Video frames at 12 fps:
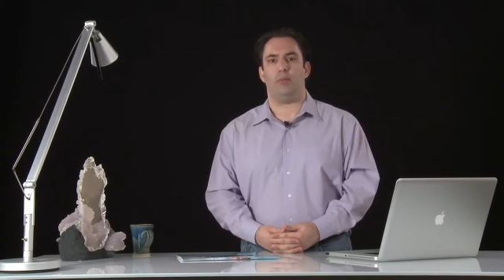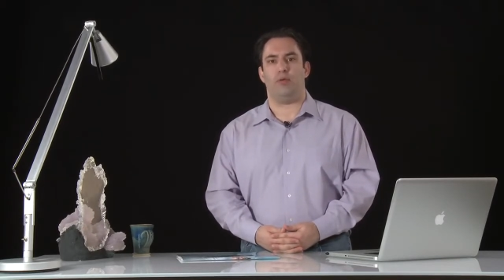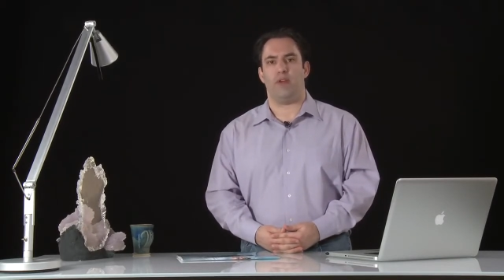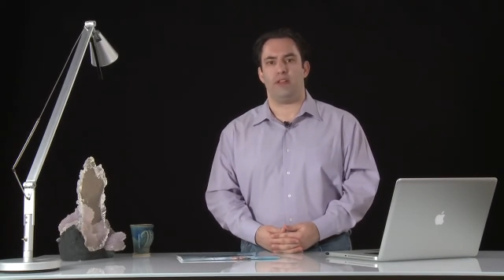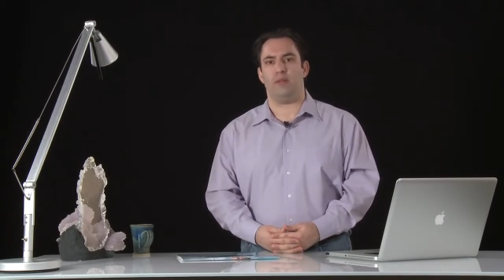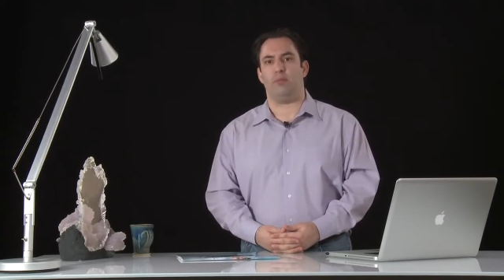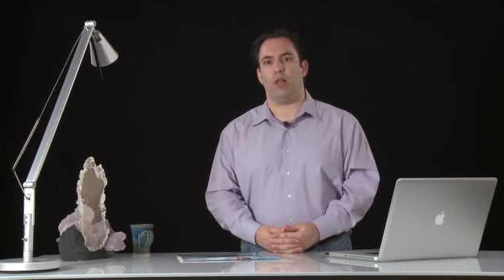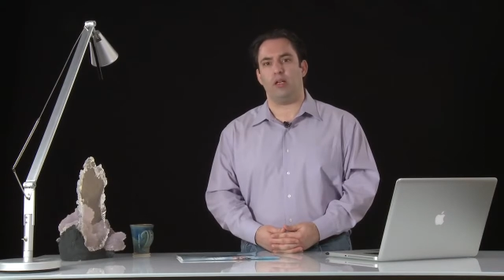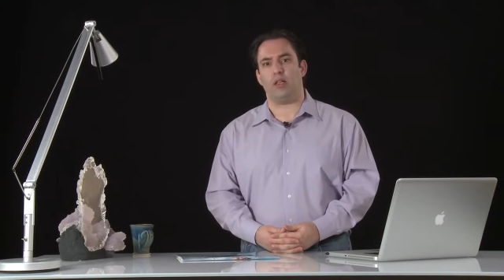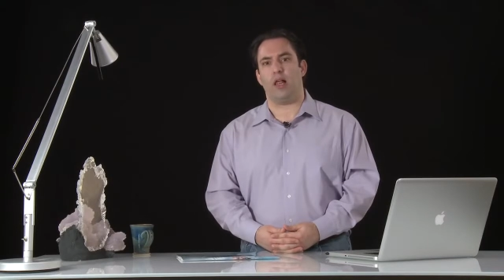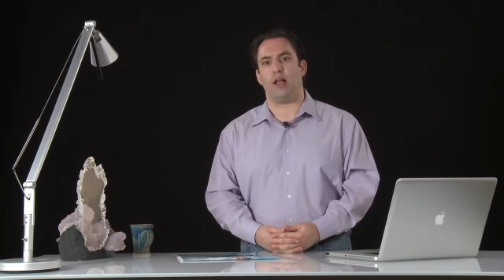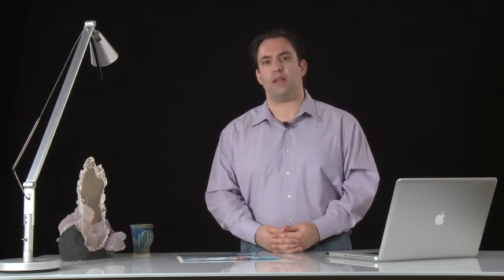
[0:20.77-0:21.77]
preventing
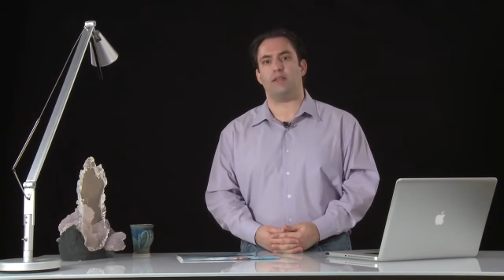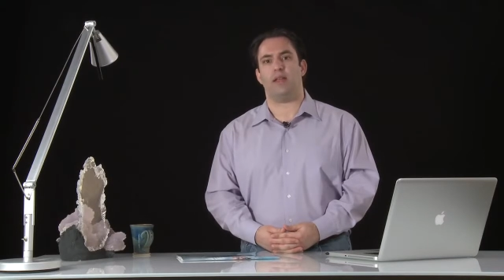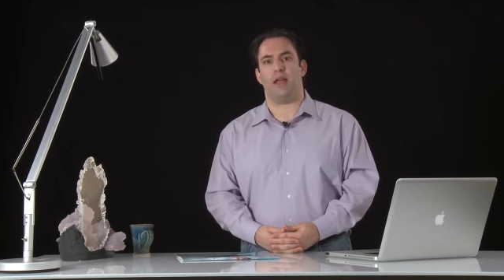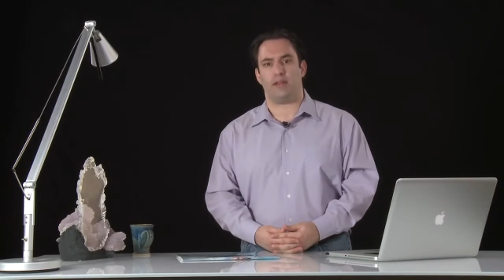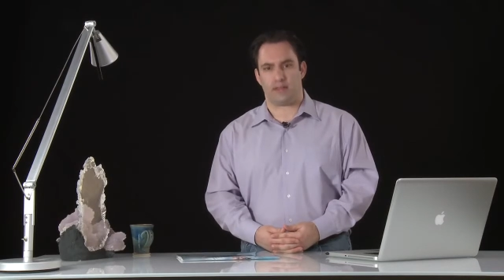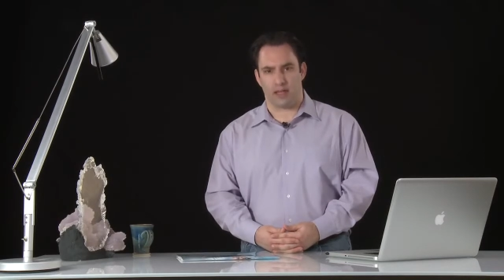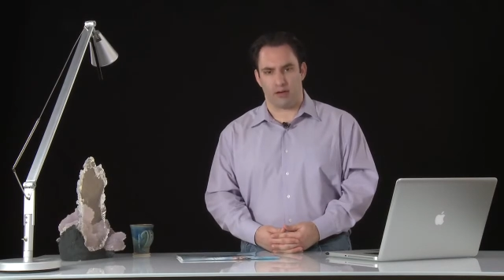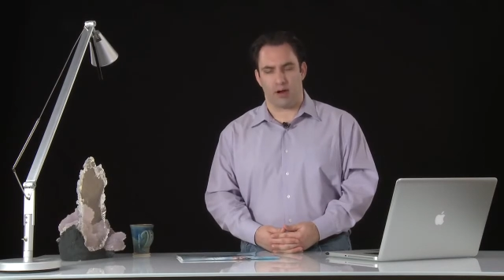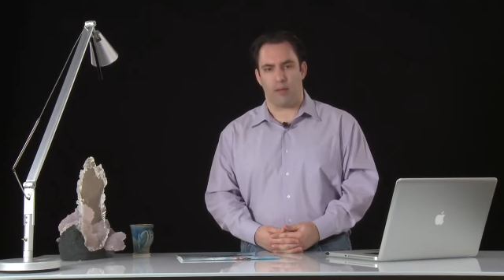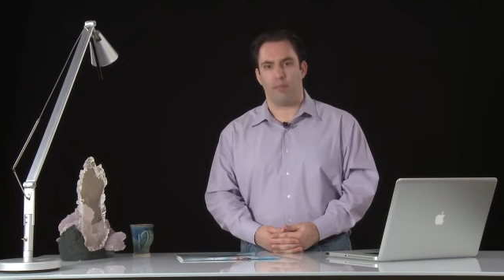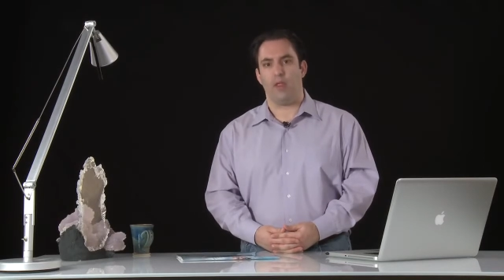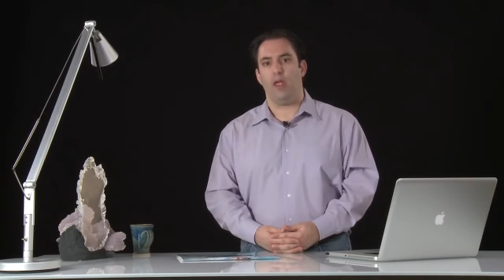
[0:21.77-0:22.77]
blood clots,
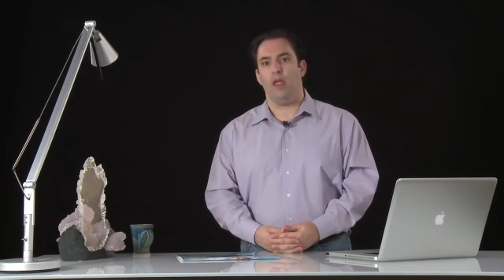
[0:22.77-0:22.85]
etc.